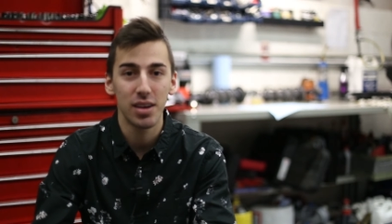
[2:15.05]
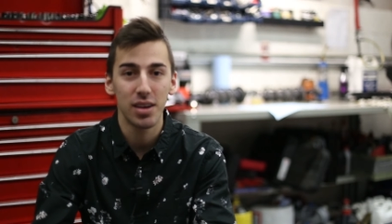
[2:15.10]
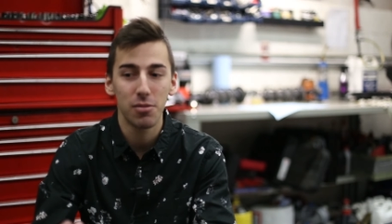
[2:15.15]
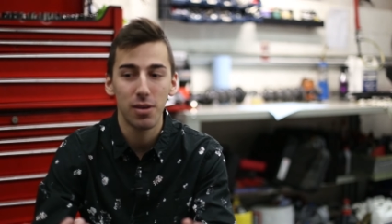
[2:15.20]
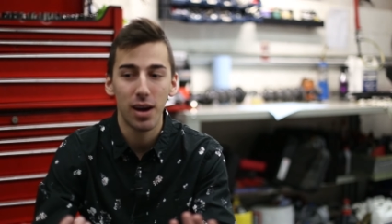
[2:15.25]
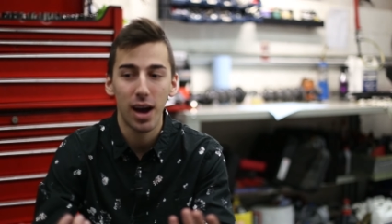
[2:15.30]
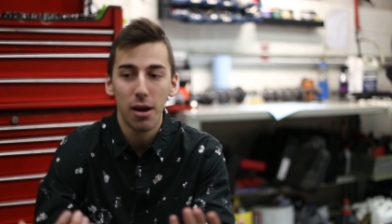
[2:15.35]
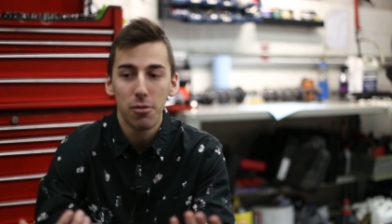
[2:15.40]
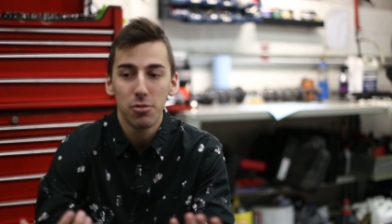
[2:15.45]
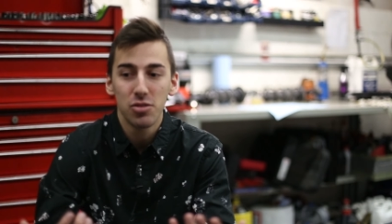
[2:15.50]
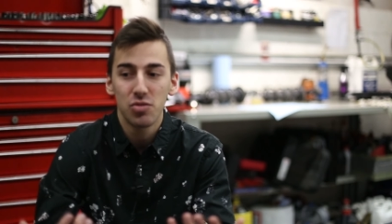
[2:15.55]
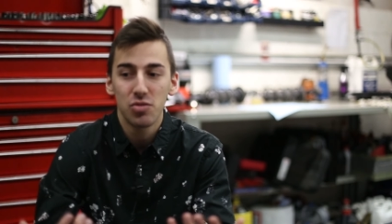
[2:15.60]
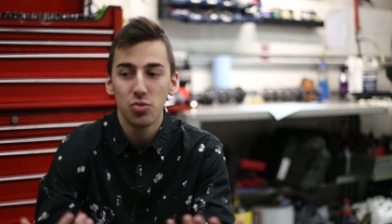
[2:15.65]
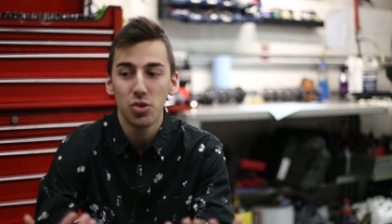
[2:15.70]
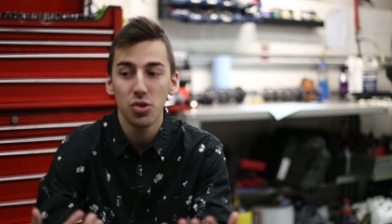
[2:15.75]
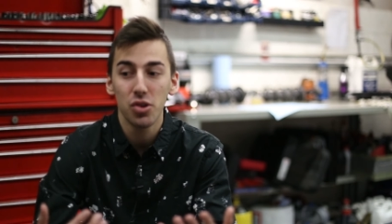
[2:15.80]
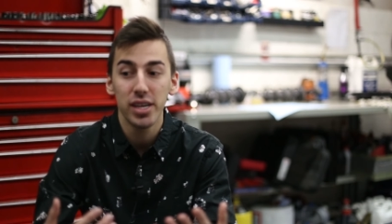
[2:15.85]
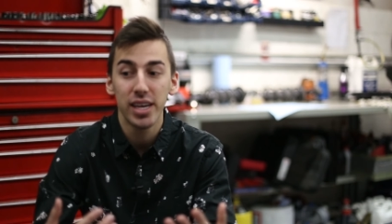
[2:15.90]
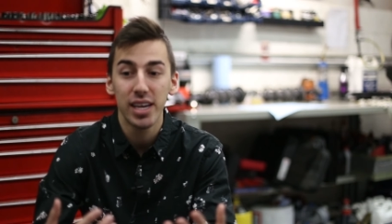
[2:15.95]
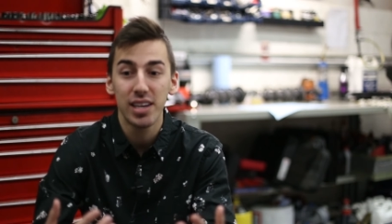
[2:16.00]
It, I was
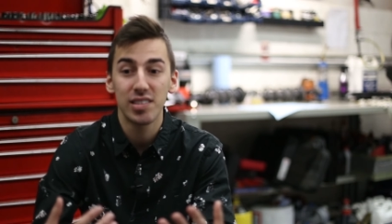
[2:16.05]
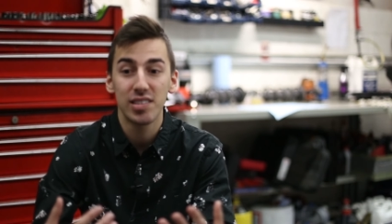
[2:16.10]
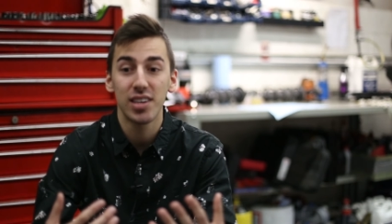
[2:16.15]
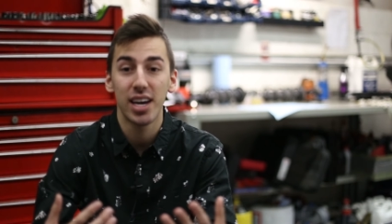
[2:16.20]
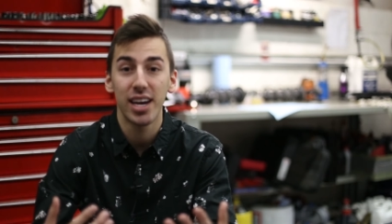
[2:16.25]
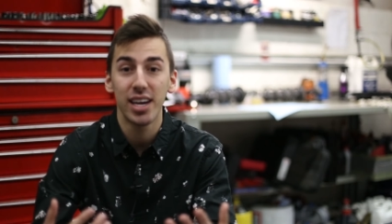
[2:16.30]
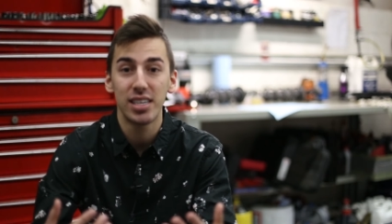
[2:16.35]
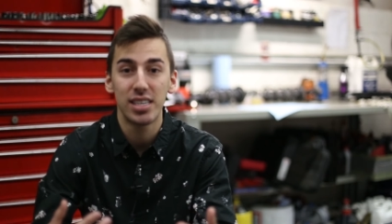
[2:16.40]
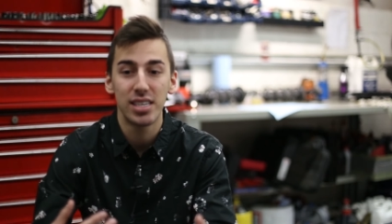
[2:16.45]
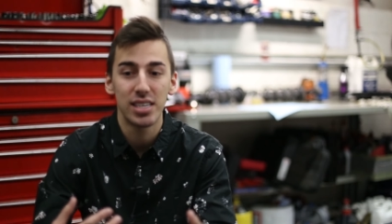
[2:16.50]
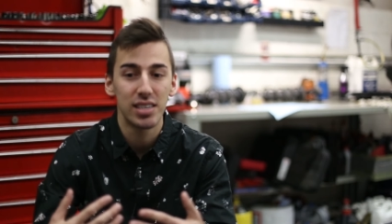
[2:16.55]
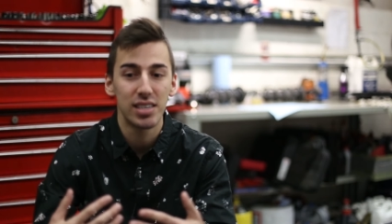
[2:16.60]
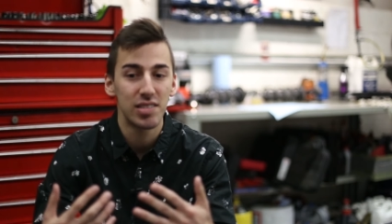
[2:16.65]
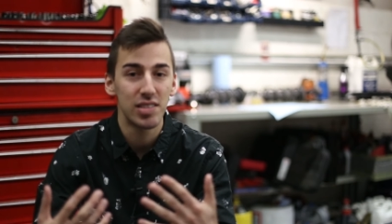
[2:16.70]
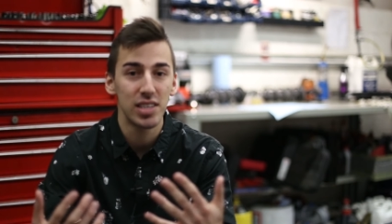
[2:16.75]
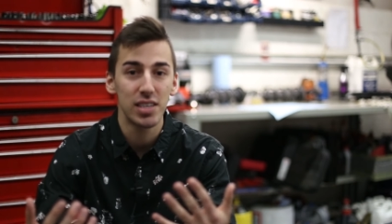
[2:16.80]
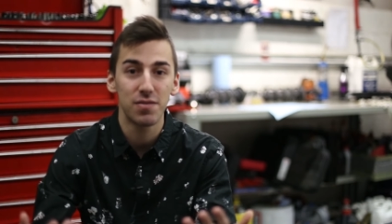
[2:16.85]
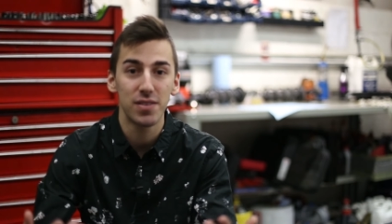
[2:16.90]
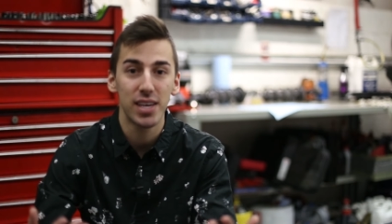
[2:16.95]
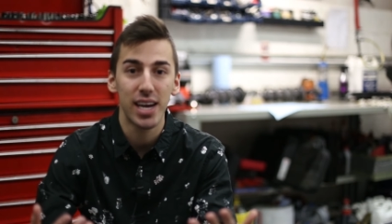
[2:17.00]
really excited to
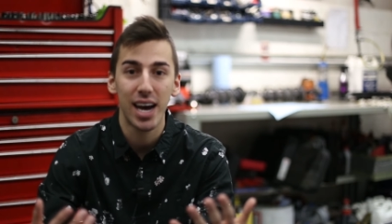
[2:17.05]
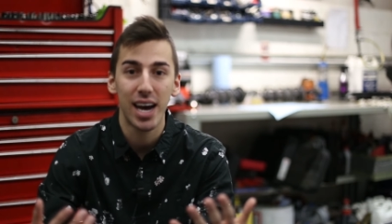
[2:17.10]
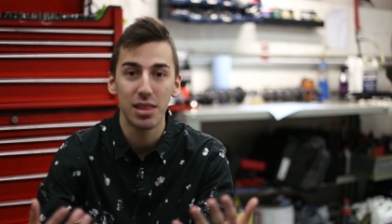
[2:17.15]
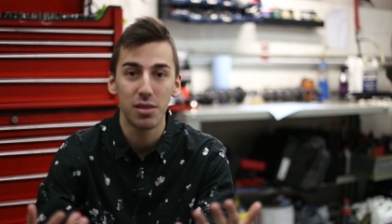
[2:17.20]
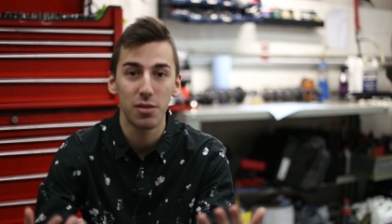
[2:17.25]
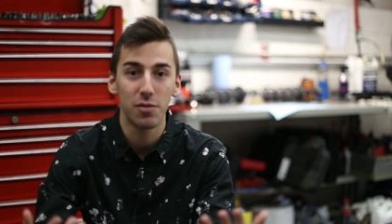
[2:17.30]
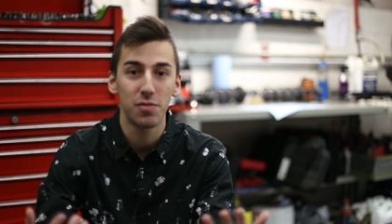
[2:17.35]
see if they had